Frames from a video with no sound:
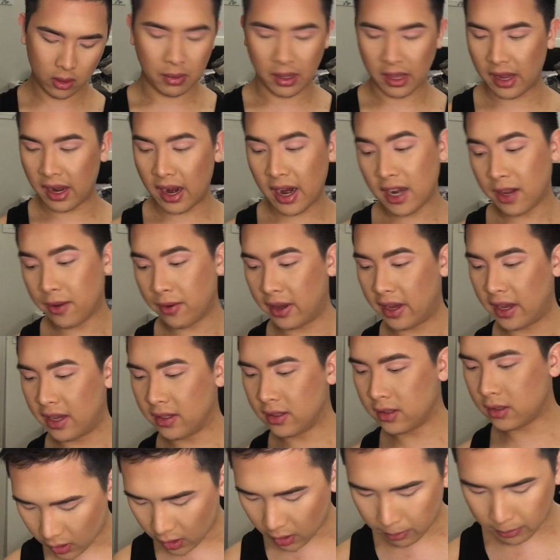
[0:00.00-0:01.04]
But
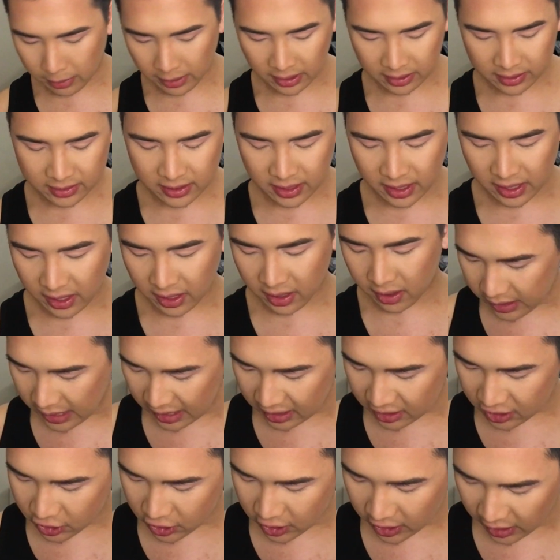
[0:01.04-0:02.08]
anyways, I'm gonna take that
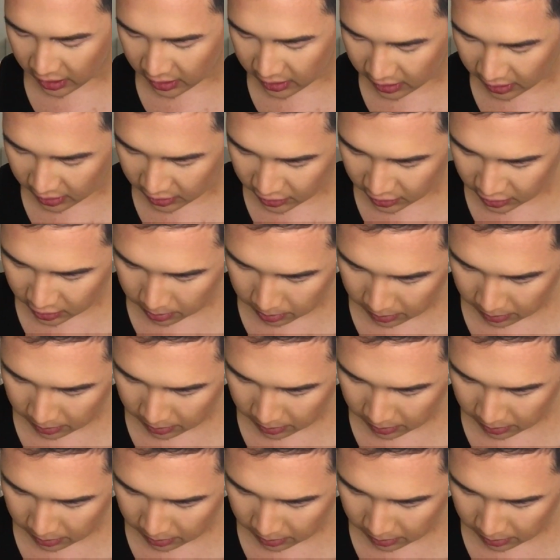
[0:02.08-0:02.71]
shade that I just